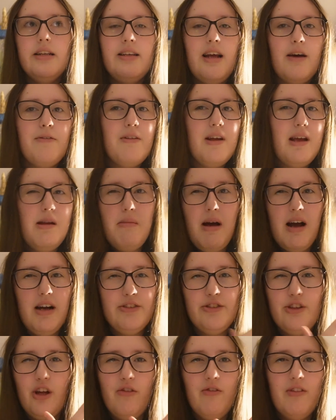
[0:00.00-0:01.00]
Daphne and
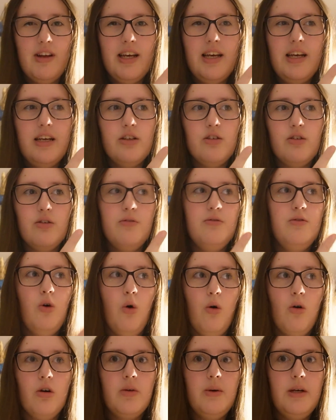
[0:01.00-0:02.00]
Miles don't really sort of
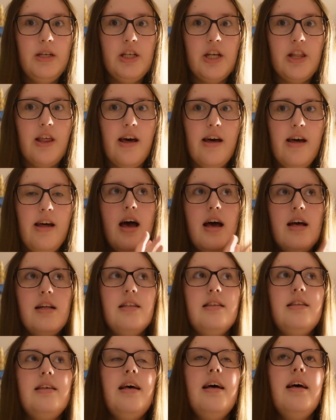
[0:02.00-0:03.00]
talk to each other
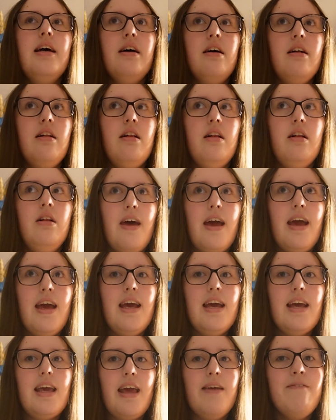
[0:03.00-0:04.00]
until
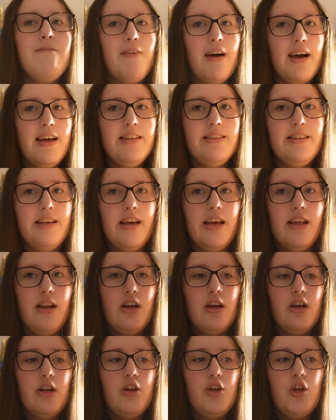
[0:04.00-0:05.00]
they get invited
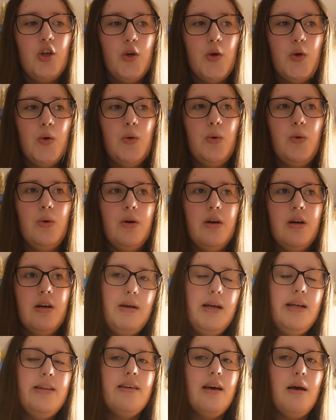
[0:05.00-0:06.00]
to
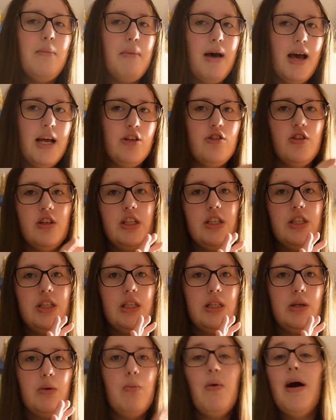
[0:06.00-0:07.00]
Peter and
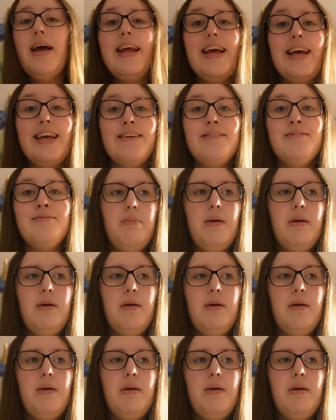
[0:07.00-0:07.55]
Petra's wedding.